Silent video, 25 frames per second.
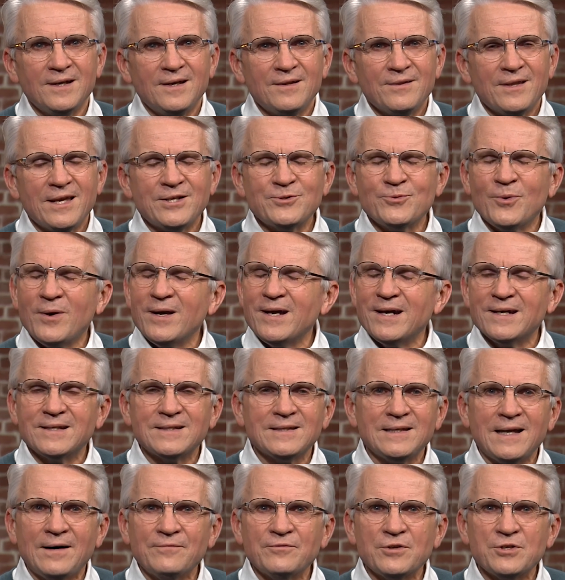That's why I'd
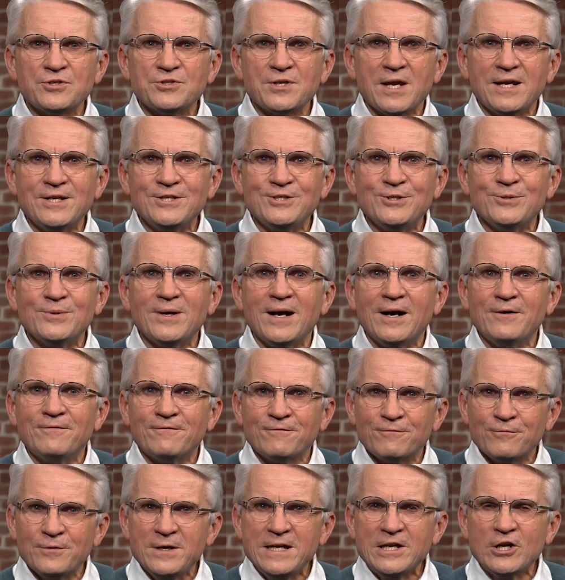love to send you a
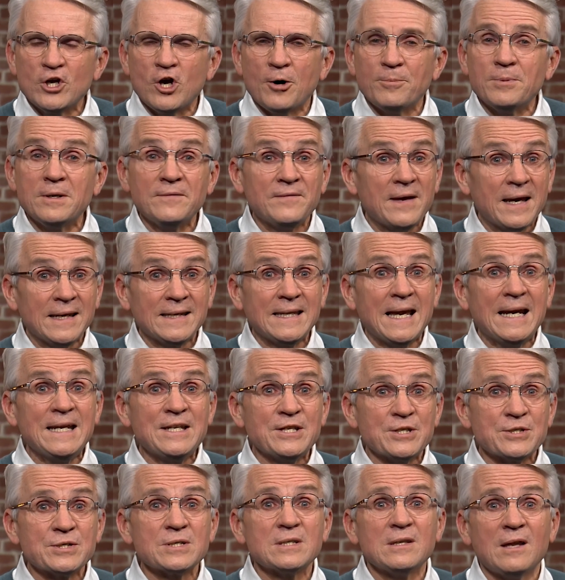free copy of our
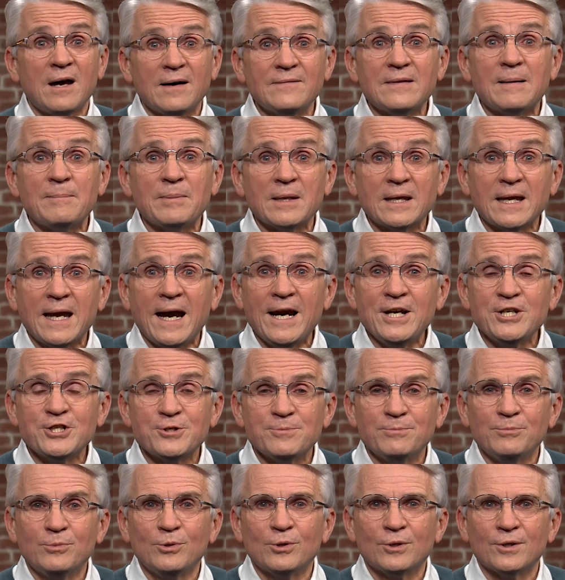latest life application
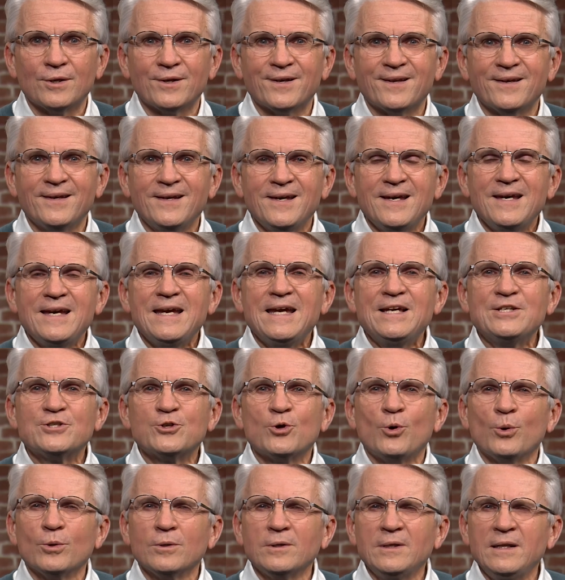booklet. It's
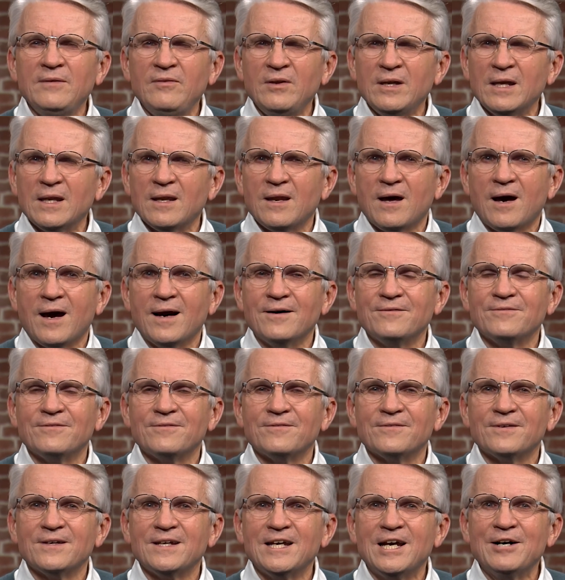called Living a Life
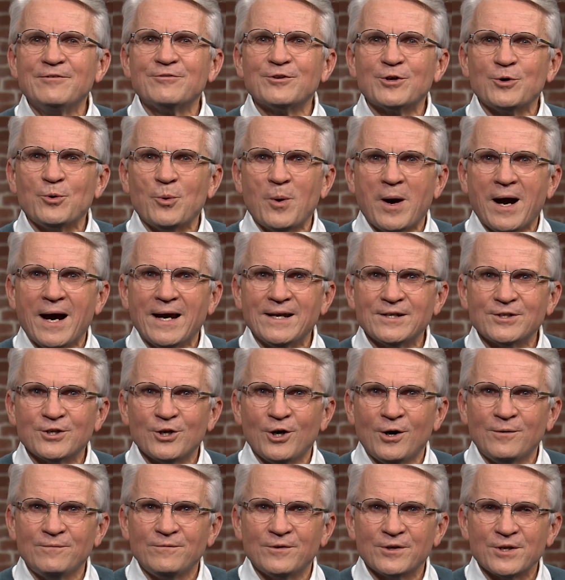of Quiet
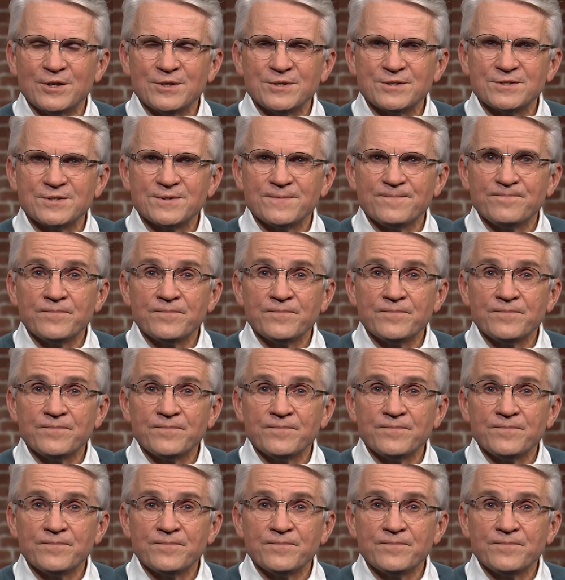Confidence.